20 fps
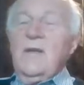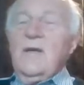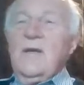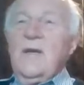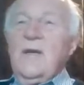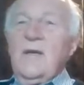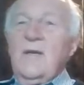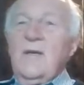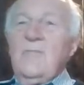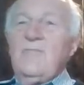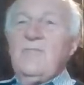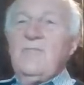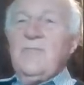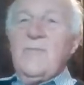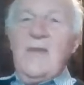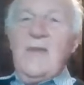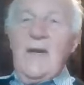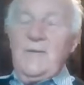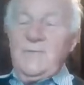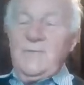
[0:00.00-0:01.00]
down
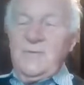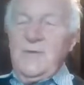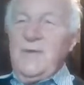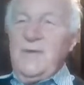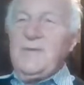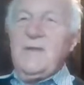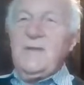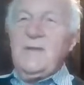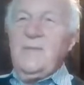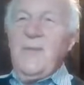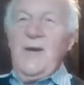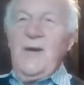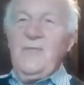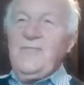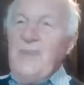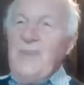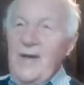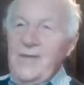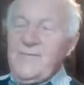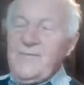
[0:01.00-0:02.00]
to, I think, about
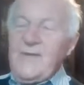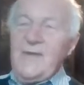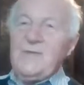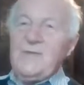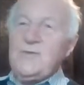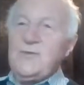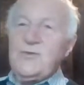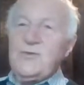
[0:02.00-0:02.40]
5,000